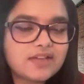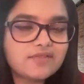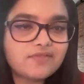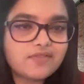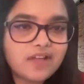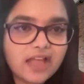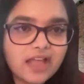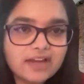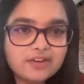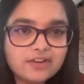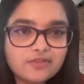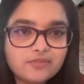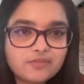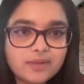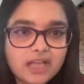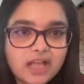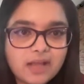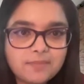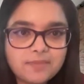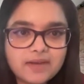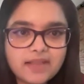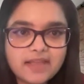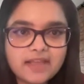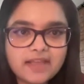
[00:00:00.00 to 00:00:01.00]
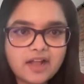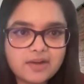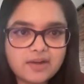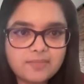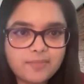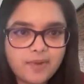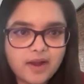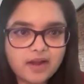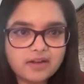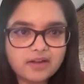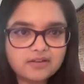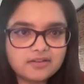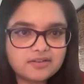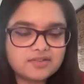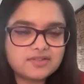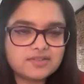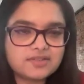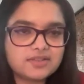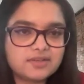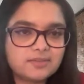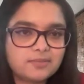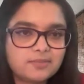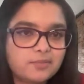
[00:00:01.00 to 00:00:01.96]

have kind of become like our partners in